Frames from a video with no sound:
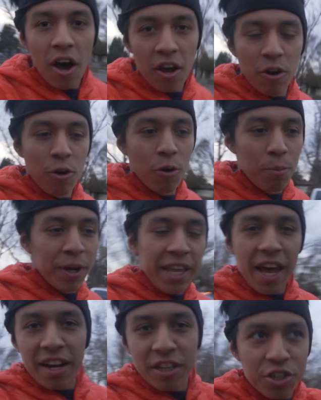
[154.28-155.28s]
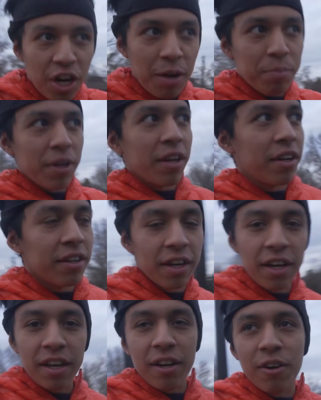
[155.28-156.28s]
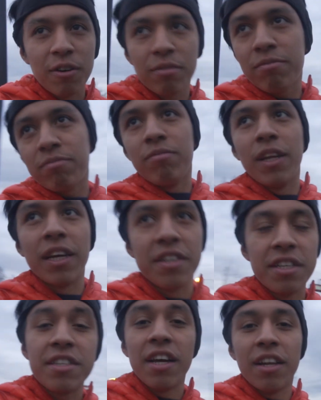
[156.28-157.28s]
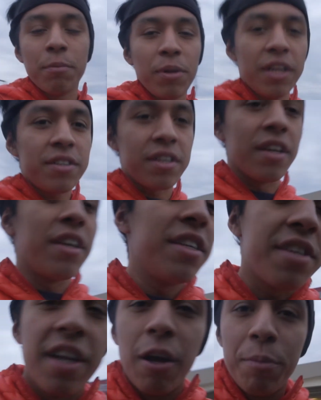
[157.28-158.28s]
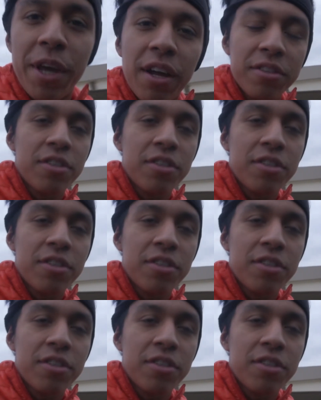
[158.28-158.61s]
auto mechanic shop and uh, or like a detailing place, and he's gonna help me out,